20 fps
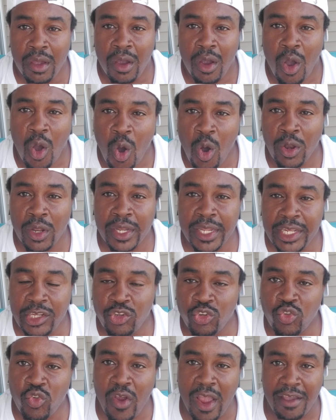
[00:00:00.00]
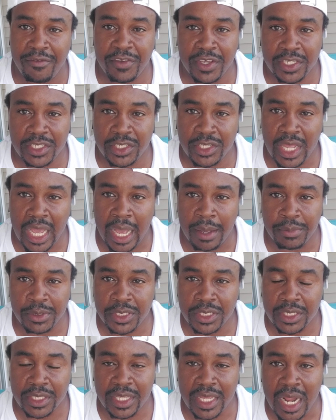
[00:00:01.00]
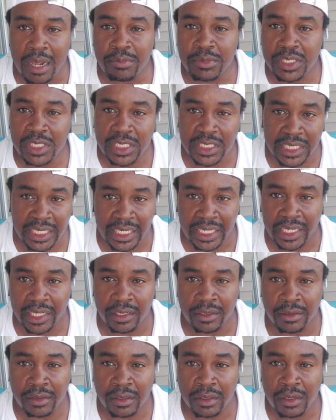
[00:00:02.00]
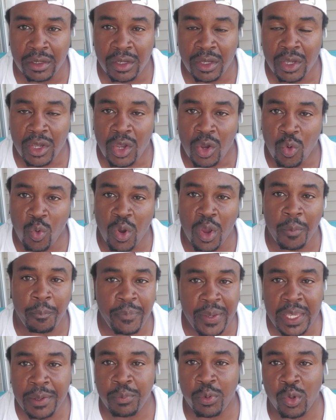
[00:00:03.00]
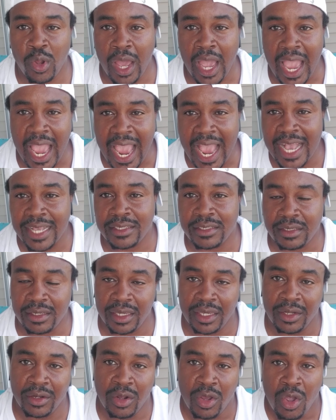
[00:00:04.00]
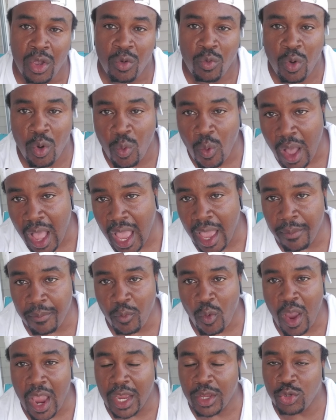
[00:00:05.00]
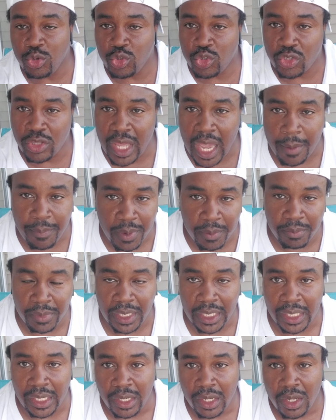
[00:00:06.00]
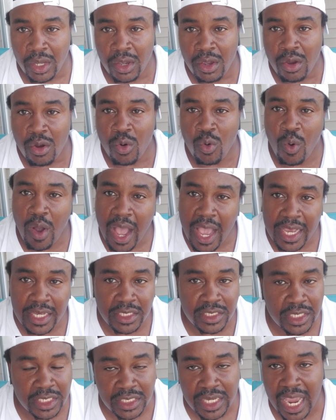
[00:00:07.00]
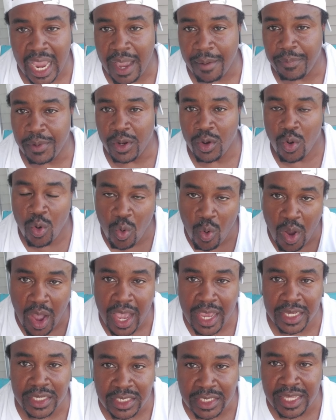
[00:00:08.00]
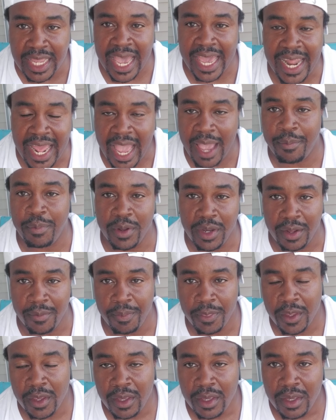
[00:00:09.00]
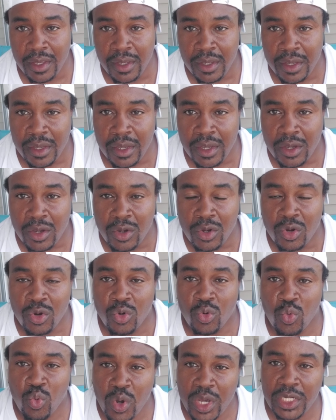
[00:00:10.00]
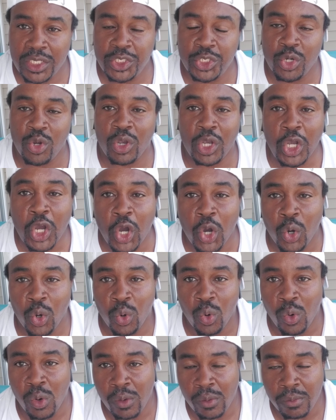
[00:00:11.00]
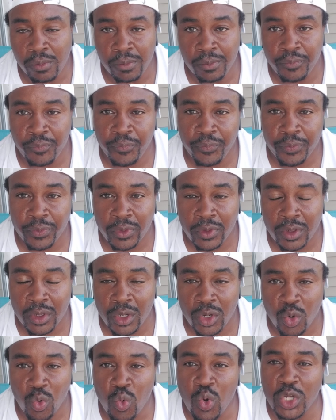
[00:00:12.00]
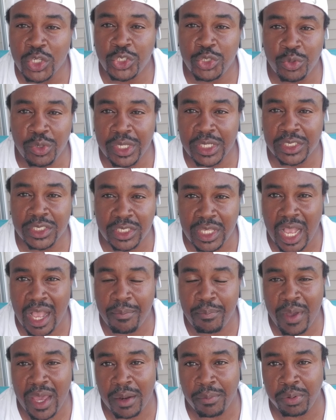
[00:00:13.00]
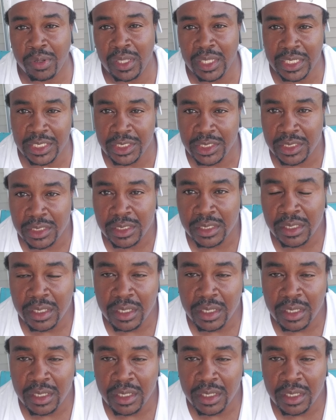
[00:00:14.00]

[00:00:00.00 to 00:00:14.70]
all of these traffic stops that I'm seeing where people are asking, well, why are you stopping me? Why is this happening? Why is that happening? What is your goal once you get stopped by the police?